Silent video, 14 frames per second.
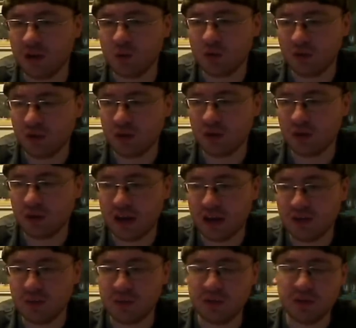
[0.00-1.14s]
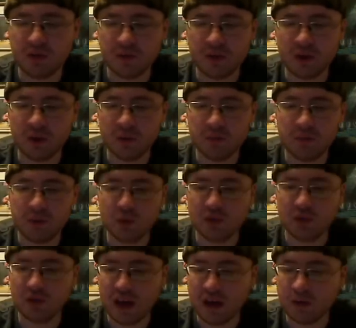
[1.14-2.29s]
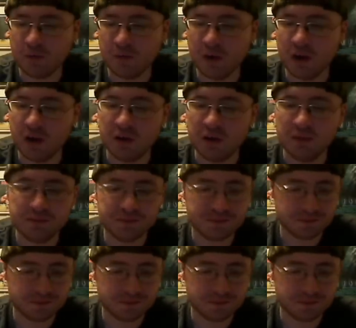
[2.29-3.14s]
I really liked him in this film. He was a lot of fun.